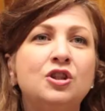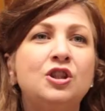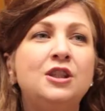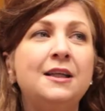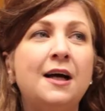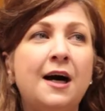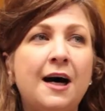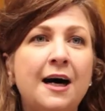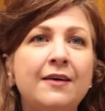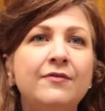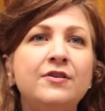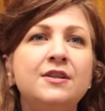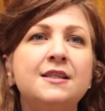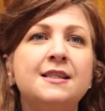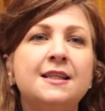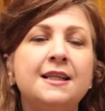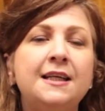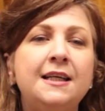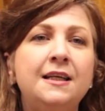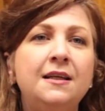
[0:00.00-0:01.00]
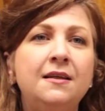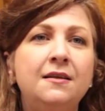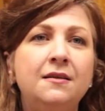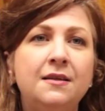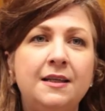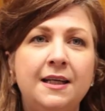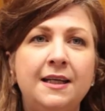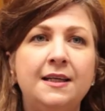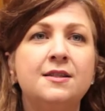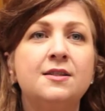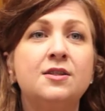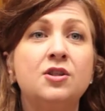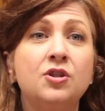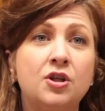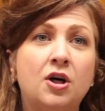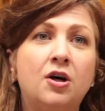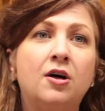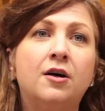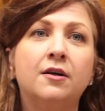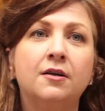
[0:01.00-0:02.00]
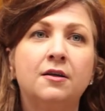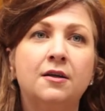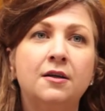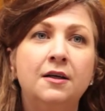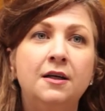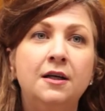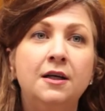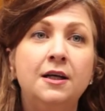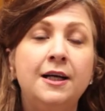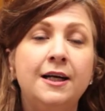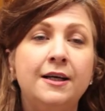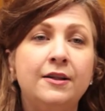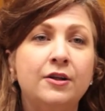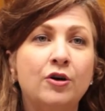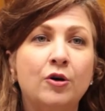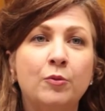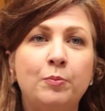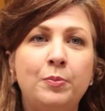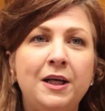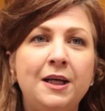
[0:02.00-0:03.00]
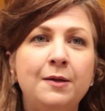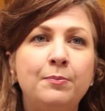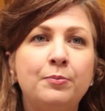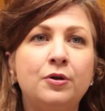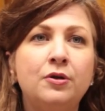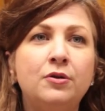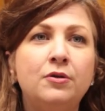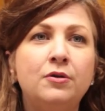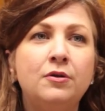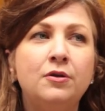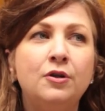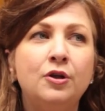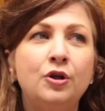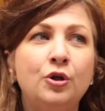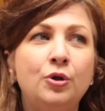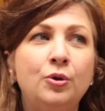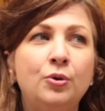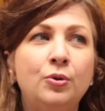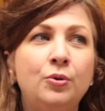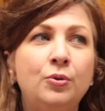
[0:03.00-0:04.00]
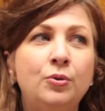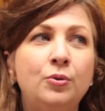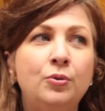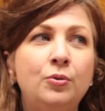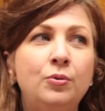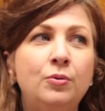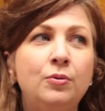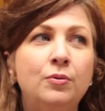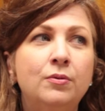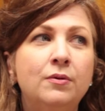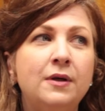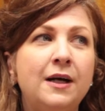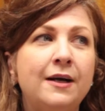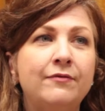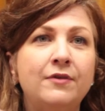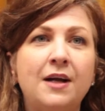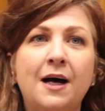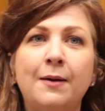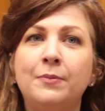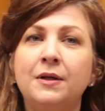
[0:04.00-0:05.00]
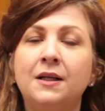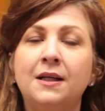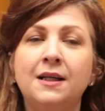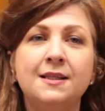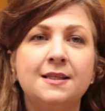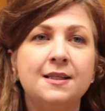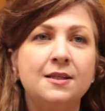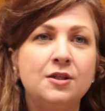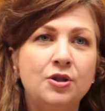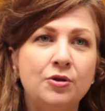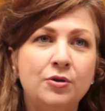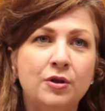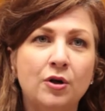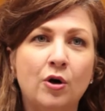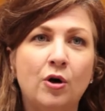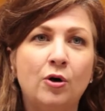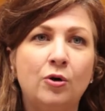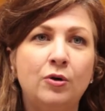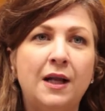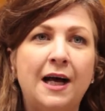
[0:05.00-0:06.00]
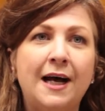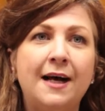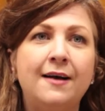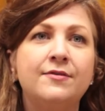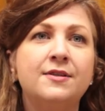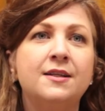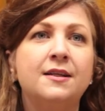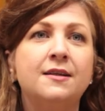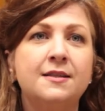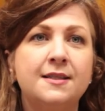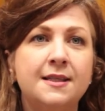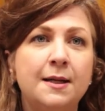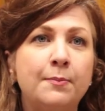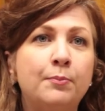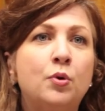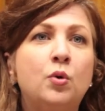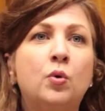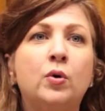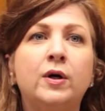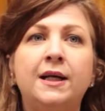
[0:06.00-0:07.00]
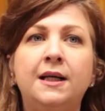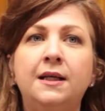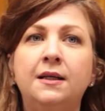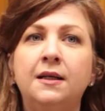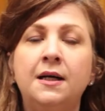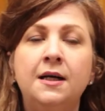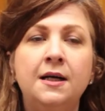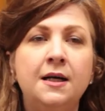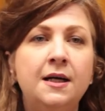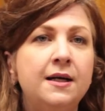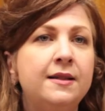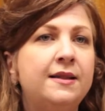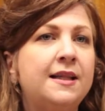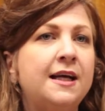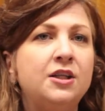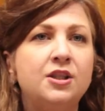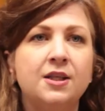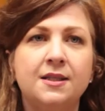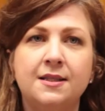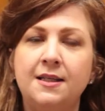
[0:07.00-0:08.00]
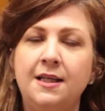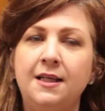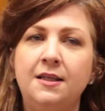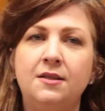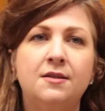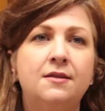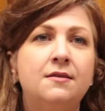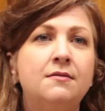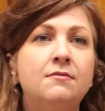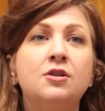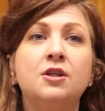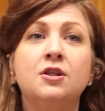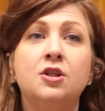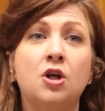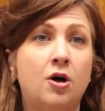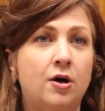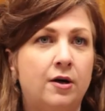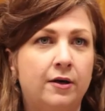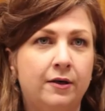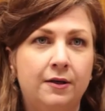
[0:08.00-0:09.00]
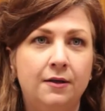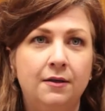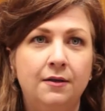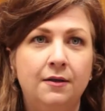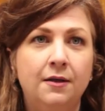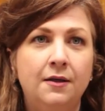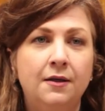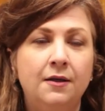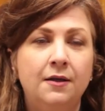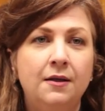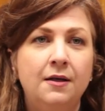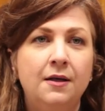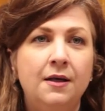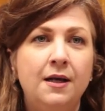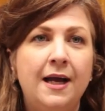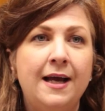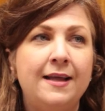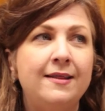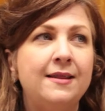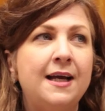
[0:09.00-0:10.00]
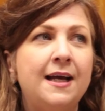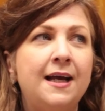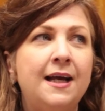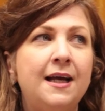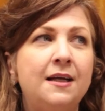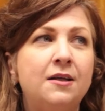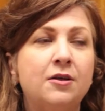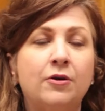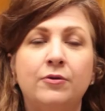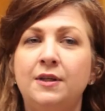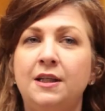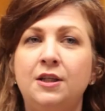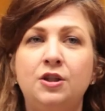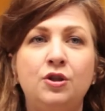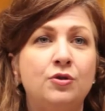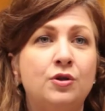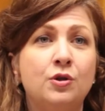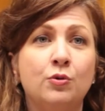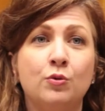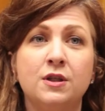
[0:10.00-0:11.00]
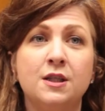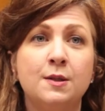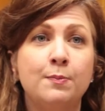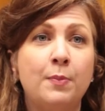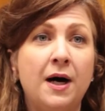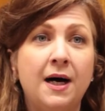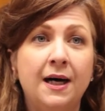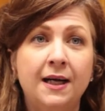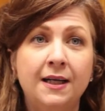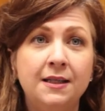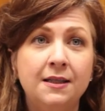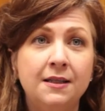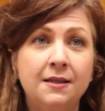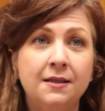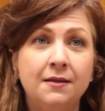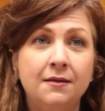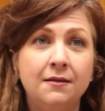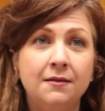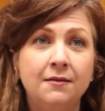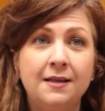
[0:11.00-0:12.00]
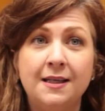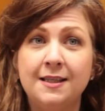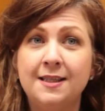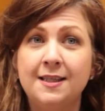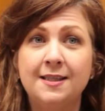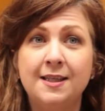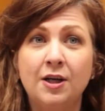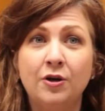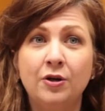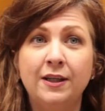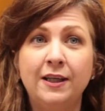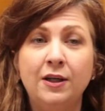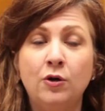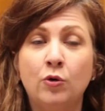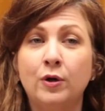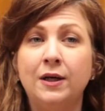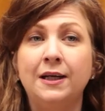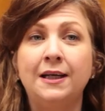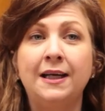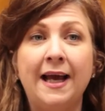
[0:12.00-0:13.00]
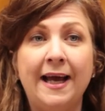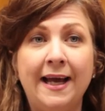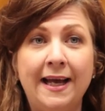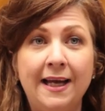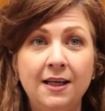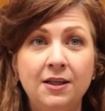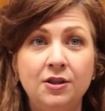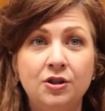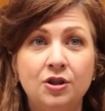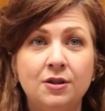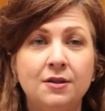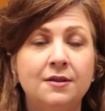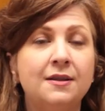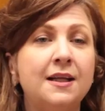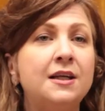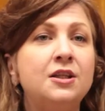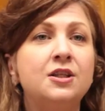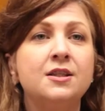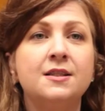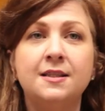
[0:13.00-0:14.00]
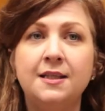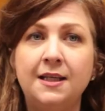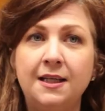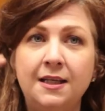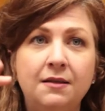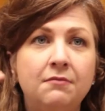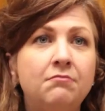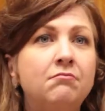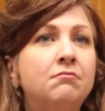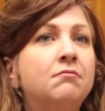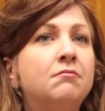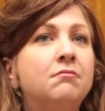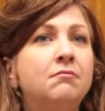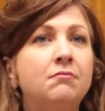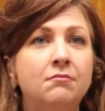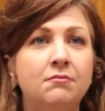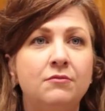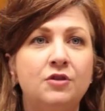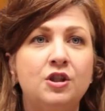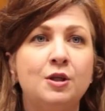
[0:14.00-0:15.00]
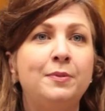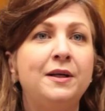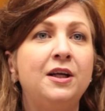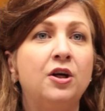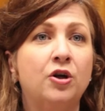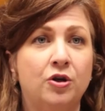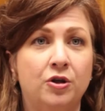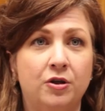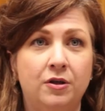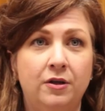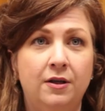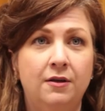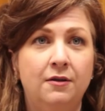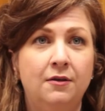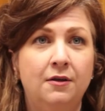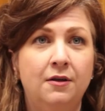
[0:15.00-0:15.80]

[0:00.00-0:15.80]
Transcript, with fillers: She obviously needs to talk. And there are people who have not been listened to their whole lives that at some point they just need to talk. And they don't need you to respond necessarily or engage. They just need to be heard.